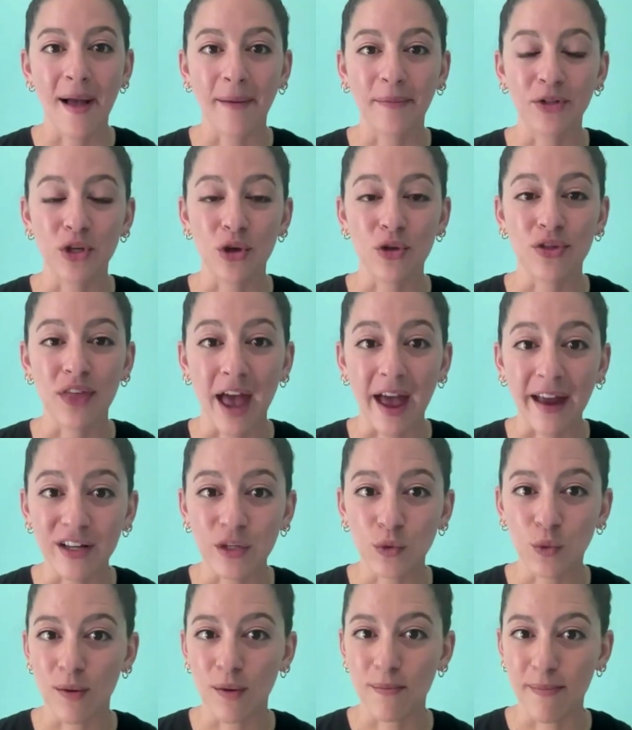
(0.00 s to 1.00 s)
So that
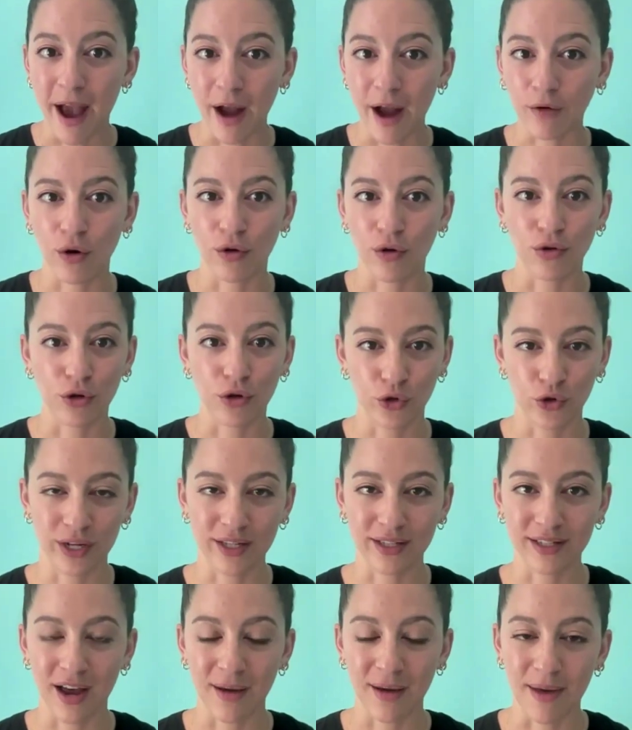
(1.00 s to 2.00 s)
is where
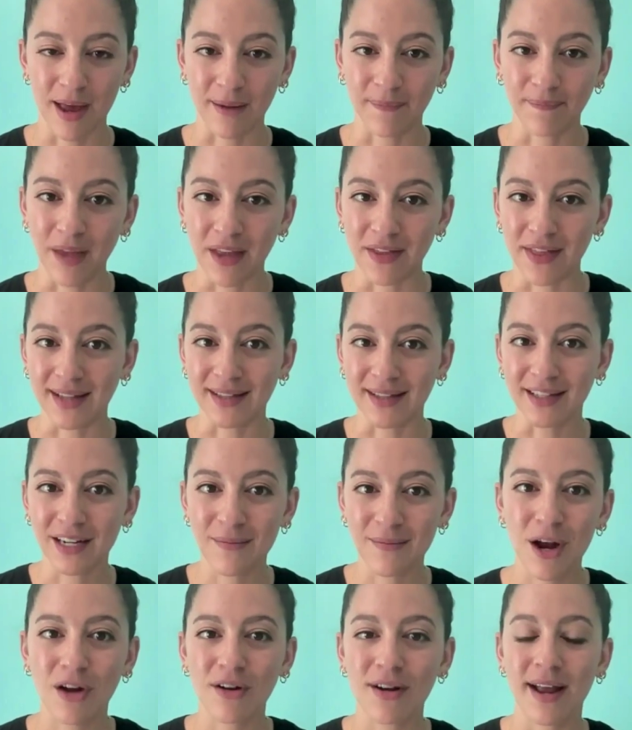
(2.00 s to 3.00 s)
macronutrients come in. And that's going to
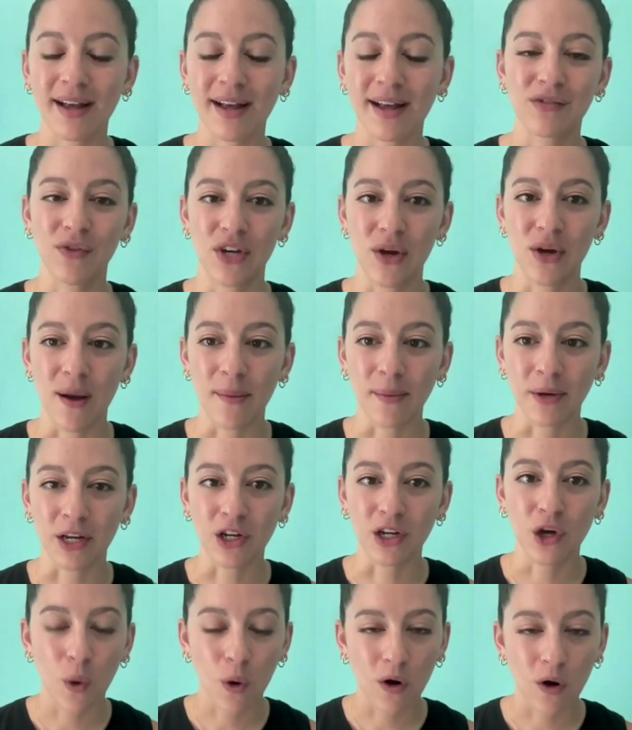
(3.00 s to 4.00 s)
be our next video. I'm going to
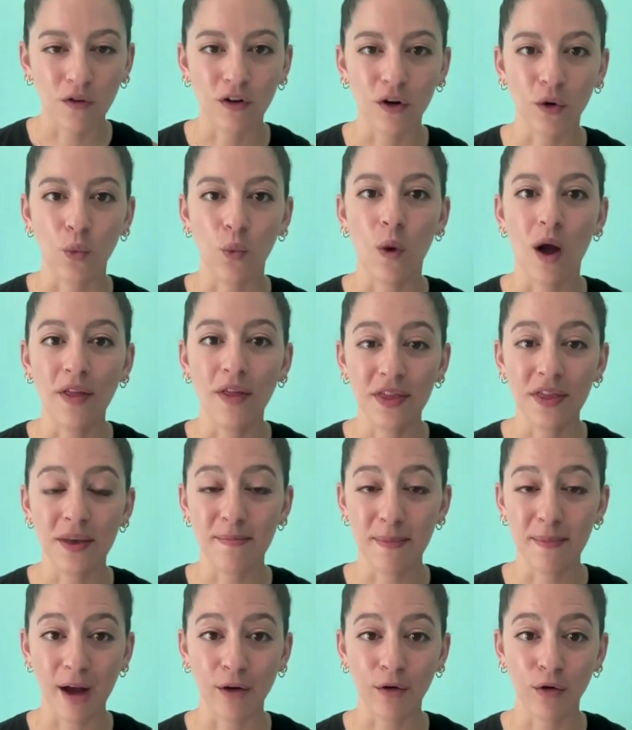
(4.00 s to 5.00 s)
go over what the
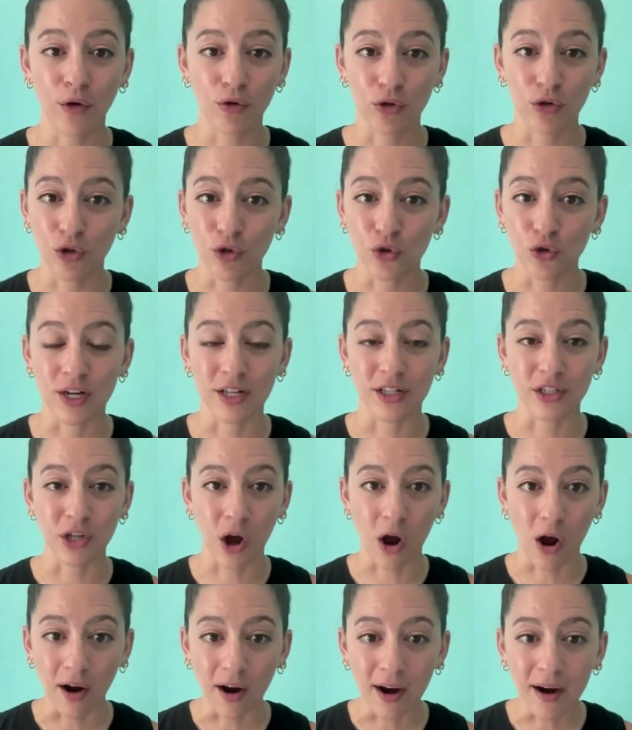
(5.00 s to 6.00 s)
macronutrients
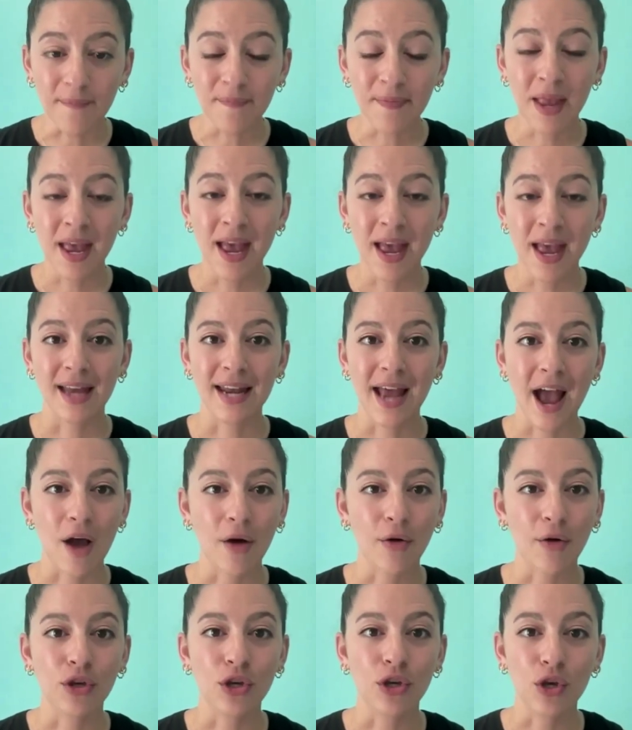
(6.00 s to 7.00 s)
are and
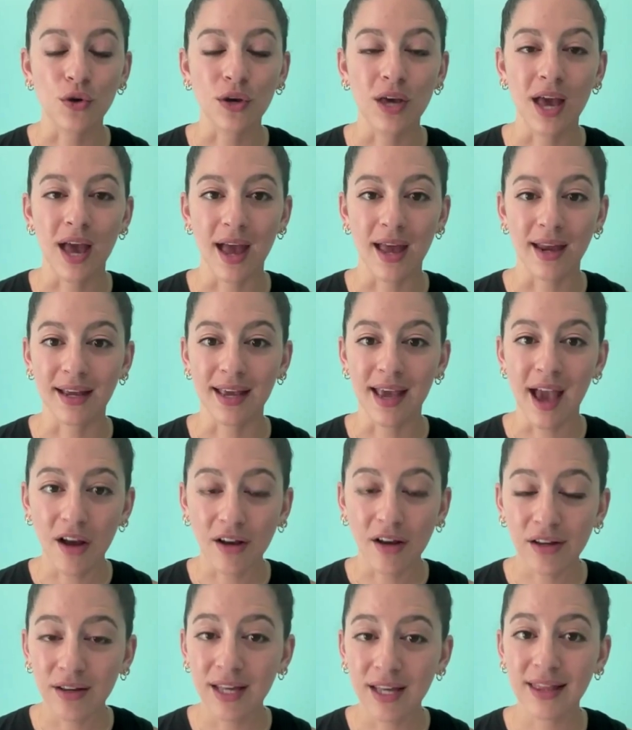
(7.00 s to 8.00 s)
how you can
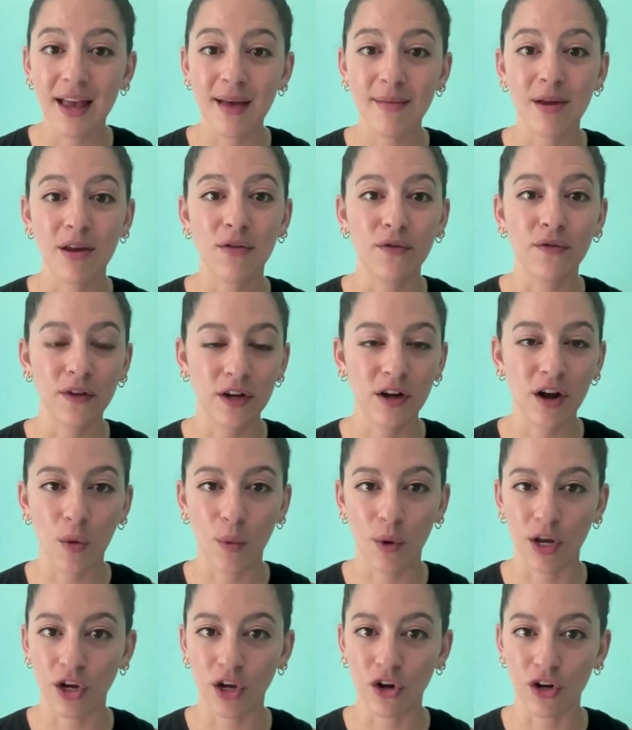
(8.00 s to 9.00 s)
calculate them and figure out
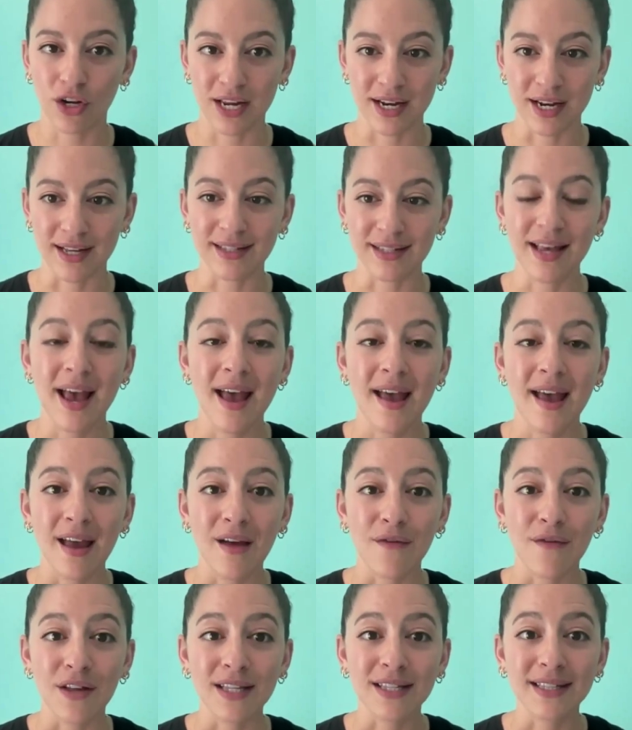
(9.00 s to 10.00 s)
what your need is.
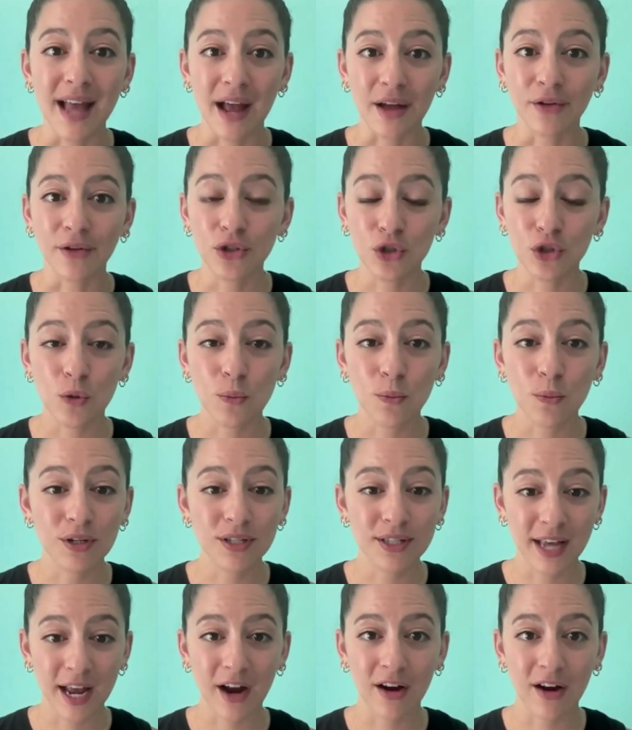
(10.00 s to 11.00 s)
If it sounds super
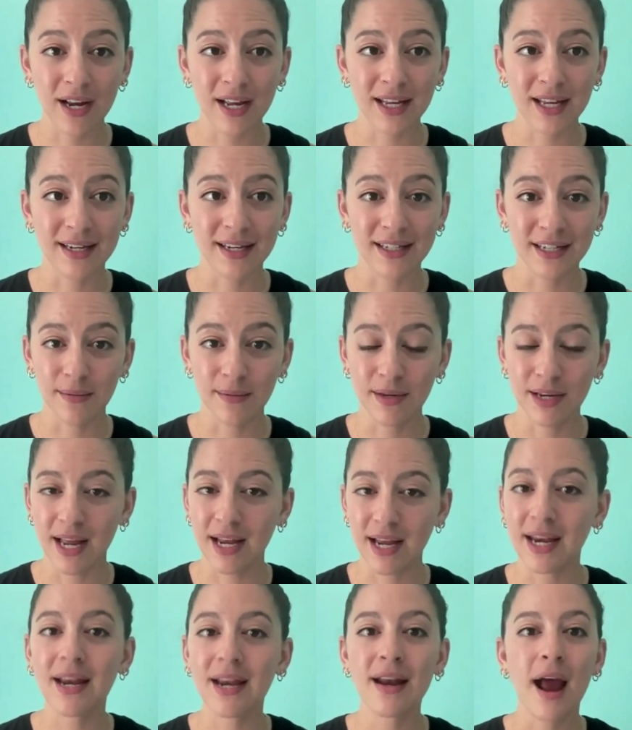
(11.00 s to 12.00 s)
scary and intimidating,
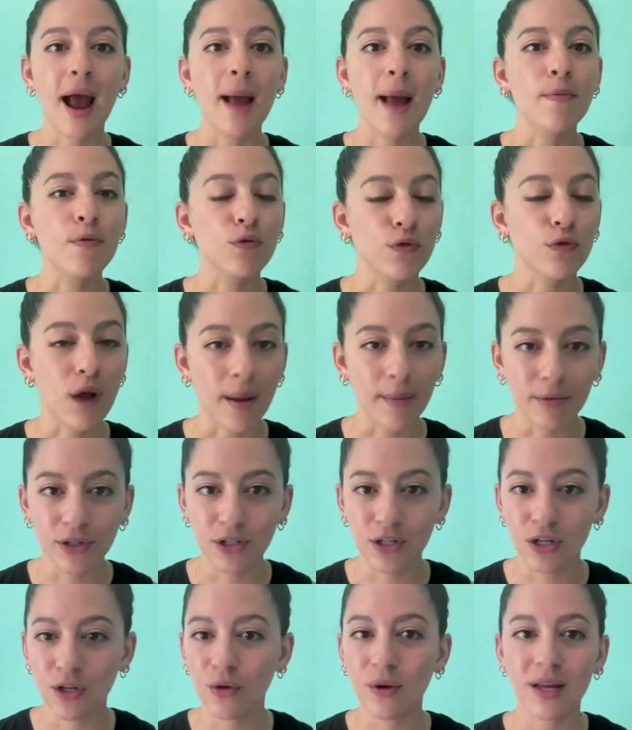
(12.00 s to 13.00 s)
intimidating. I promise
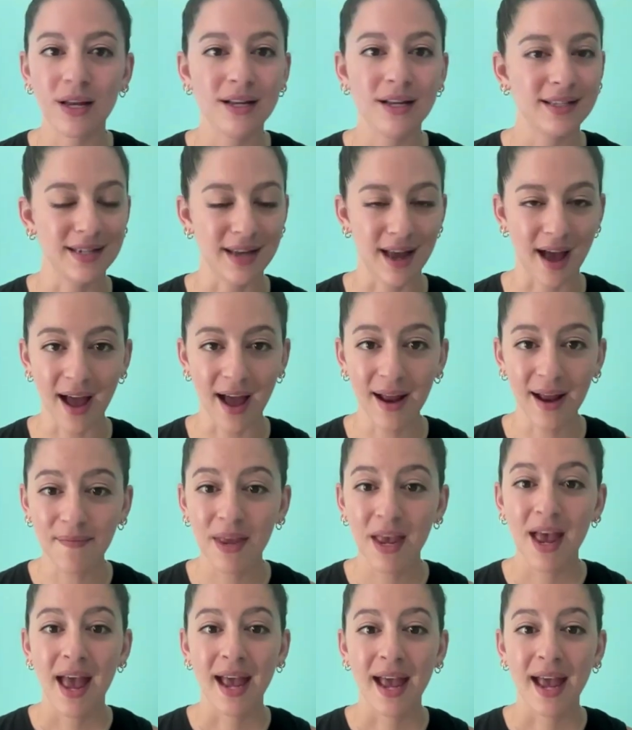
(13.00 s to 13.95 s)
you it is not.